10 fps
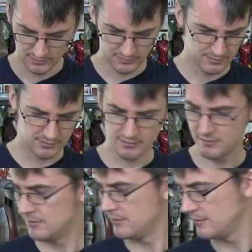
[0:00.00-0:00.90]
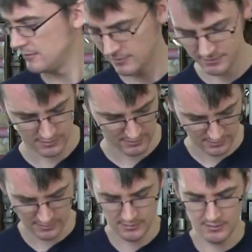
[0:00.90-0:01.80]

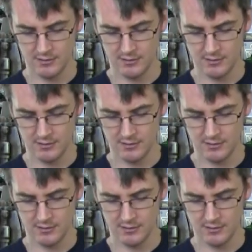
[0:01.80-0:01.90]
No one is speaking in this clip.